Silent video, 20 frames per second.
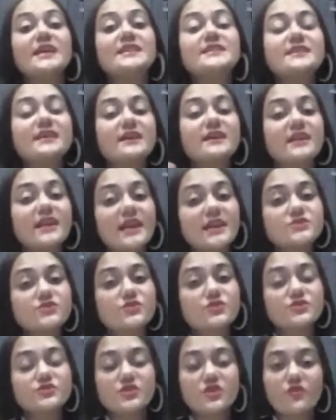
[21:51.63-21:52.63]
It is a great
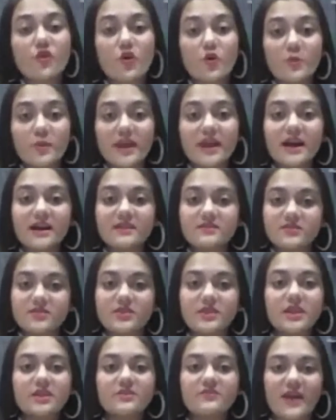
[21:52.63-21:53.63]
source of omega
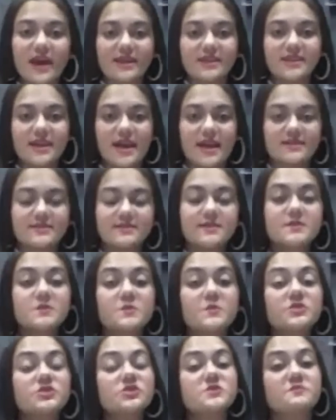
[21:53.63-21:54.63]
3 fatty
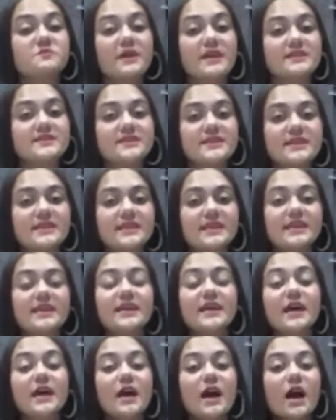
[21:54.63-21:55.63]
acids, which is
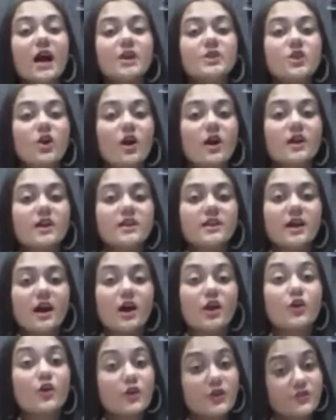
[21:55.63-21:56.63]
basically your
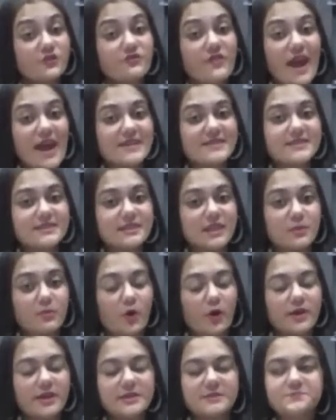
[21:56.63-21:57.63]
good fats in the
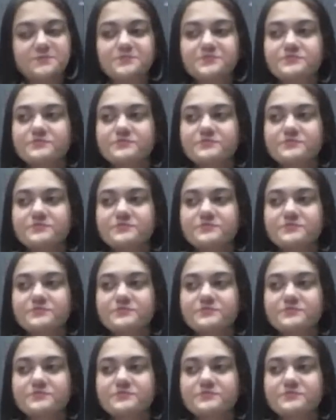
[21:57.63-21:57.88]
body.